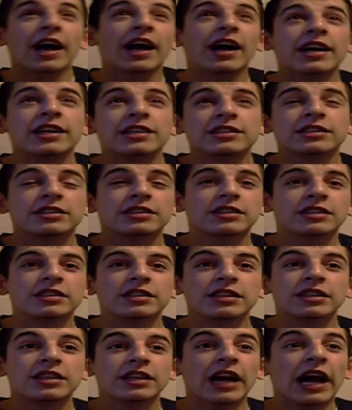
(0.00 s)
And
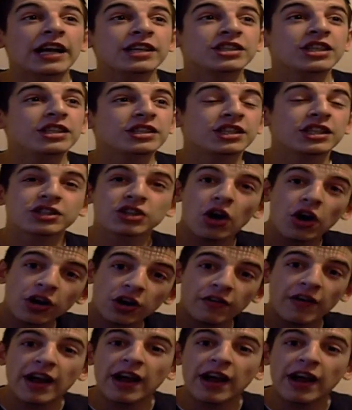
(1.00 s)
she turned